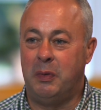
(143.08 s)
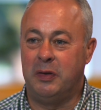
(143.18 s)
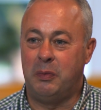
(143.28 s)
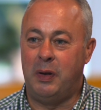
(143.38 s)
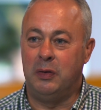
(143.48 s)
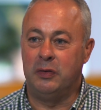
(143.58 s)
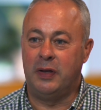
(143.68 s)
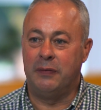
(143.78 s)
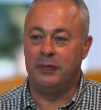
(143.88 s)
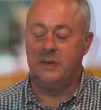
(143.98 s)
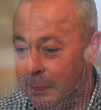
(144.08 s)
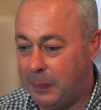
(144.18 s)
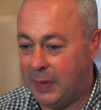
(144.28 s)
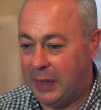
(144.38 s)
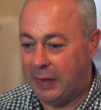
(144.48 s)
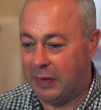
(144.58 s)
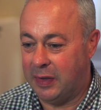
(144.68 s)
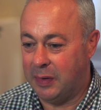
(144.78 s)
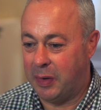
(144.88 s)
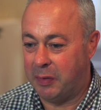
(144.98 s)
was well looked after.
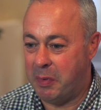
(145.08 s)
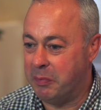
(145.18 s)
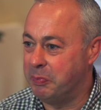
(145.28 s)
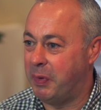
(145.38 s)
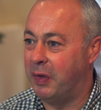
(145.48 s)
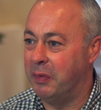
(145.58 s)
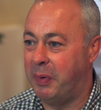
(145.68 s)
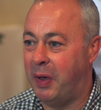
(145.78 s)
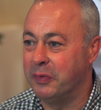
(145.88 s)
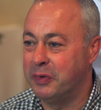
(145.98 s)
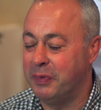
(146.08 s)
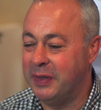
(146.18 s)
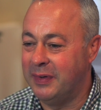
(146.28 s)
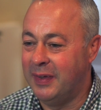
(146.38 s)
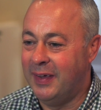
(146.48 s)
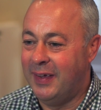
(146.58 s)
You know, I remember parts of it.